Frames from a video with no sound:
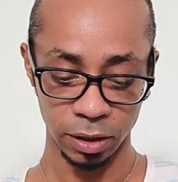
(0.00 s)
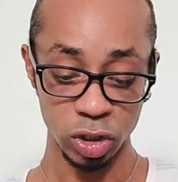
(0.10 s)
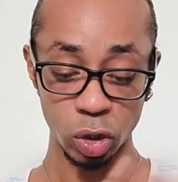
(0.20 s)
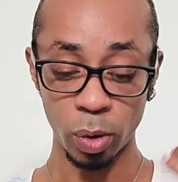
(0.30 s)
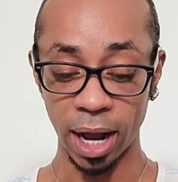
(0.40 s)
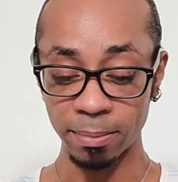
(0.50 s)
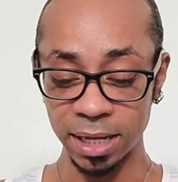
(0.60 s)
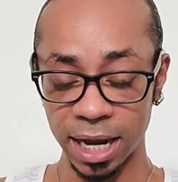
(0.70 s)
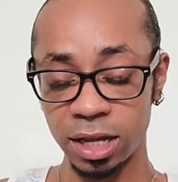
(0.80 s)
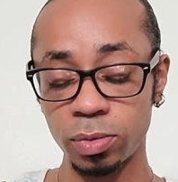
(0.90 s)
So what I'm
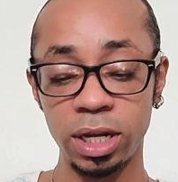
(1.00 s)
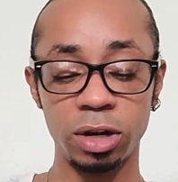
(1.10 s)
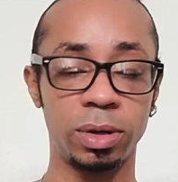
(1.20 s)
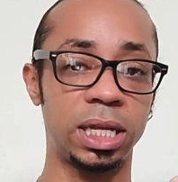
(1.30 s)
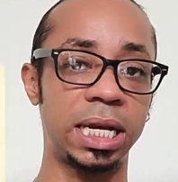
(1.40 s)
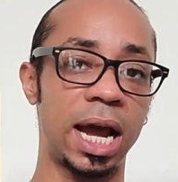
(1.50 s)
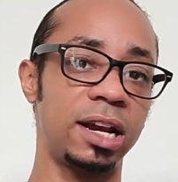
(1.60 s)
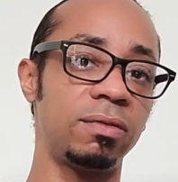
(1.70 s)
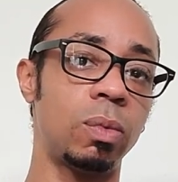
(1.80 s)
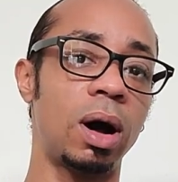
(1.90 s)
getting here with the
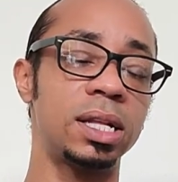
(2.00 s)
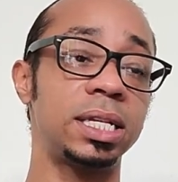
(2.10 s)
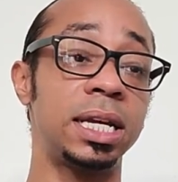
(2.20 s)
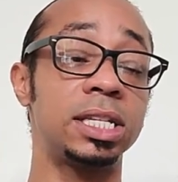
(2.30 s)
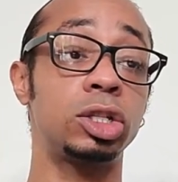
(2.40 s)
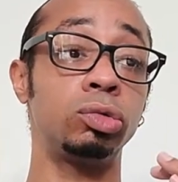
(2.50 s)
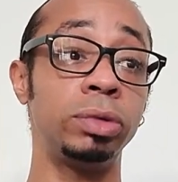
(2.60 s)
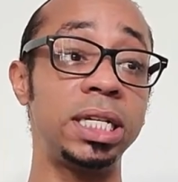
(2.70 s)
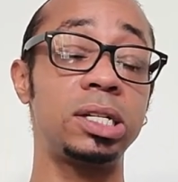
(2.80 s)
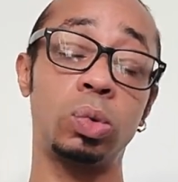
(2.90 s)
Nine of Wands is the
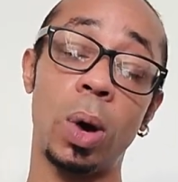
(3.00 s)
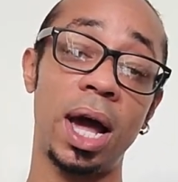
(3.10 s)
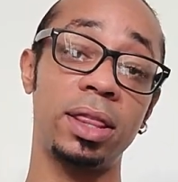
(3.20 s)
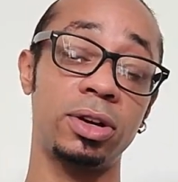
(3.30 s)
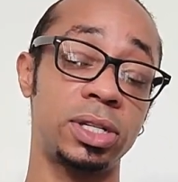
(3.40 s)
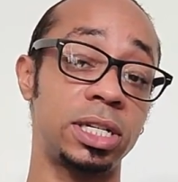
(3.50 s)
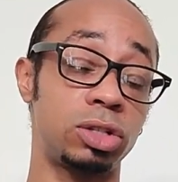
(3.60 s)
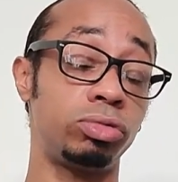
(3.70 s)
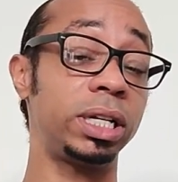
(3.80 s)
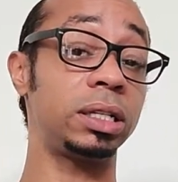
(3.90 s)
reason why there's
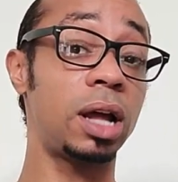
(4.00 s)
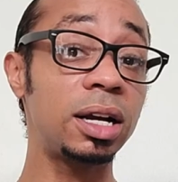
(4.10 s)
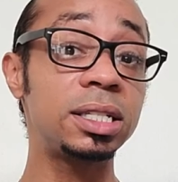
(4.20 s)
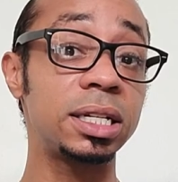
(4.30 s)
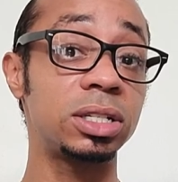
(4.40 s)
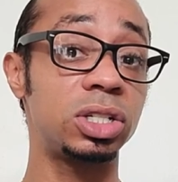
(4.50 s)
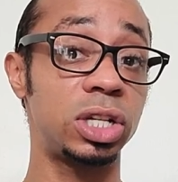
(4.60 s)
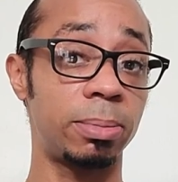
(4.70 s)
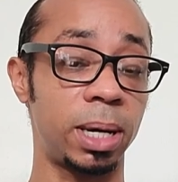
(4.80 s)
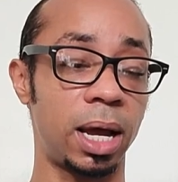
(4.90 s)
this reluctance,
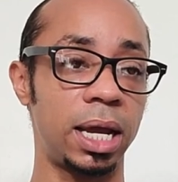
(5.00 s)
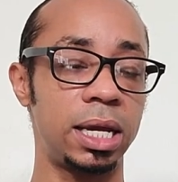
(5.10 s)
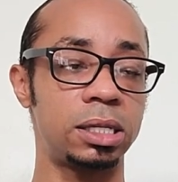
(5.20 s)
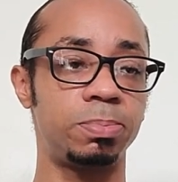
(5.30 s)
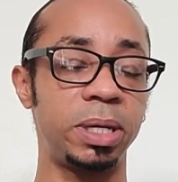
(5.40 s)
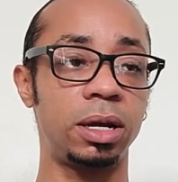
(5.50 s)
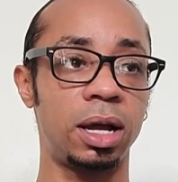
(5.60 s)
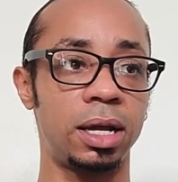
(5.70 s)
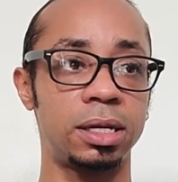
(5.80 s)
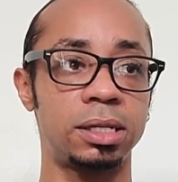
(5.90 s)
Gemini, is
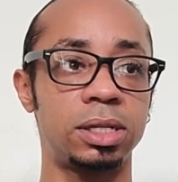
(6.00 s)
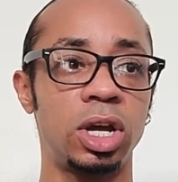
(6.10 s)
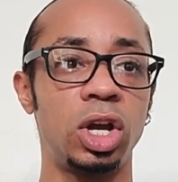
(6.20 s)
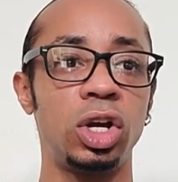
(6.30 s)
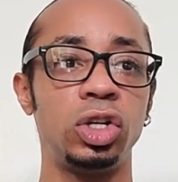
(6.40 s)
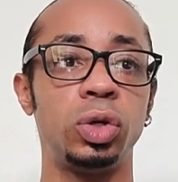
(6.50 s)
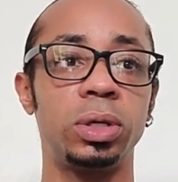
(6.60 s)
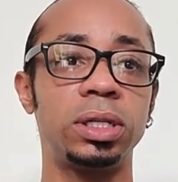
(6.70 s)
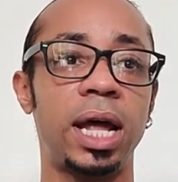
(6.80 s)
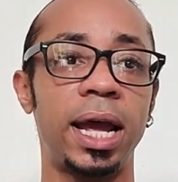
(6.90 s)
because
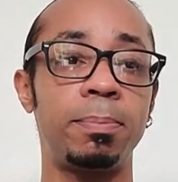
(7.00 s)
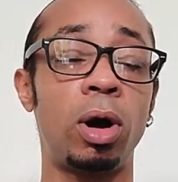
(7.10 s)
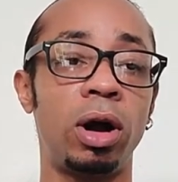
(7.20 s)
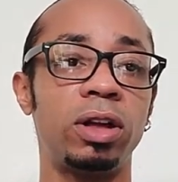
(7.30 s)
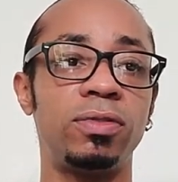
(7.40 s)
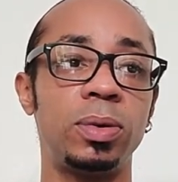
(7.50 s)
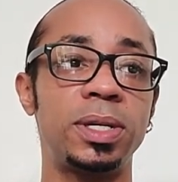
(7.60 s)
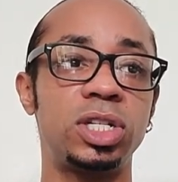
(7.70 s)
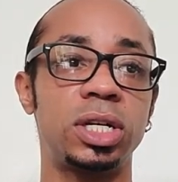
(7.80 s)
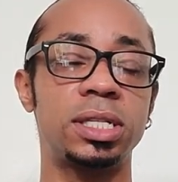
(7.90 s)
you're like, part of you
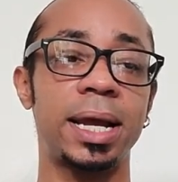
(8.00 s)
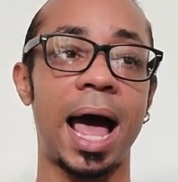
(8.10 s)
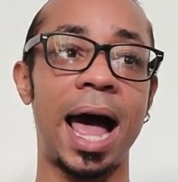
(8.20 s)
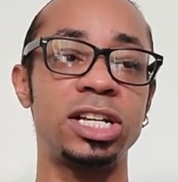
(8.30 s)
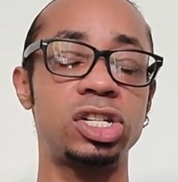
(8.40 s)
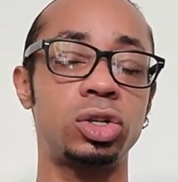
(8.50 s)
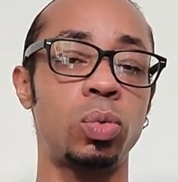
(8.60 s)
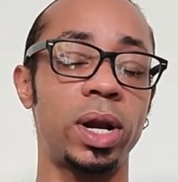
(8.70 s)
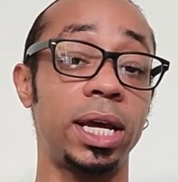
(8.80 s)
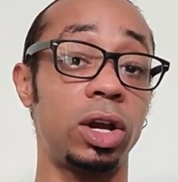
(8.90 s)
is just like, I just
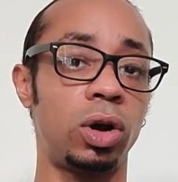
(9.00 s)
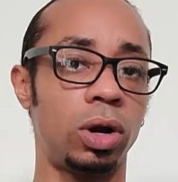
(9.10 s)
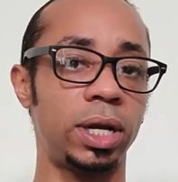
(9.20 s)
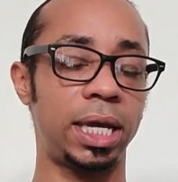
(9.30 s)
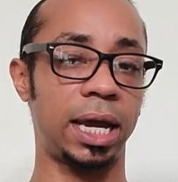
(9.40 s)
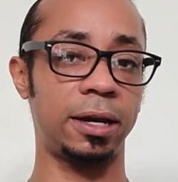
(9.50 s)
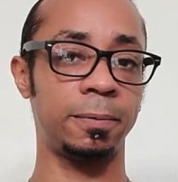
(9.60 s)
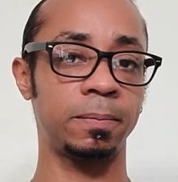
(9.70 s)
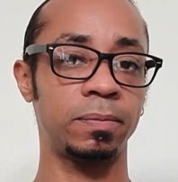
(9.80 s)
don't want to get hurt again.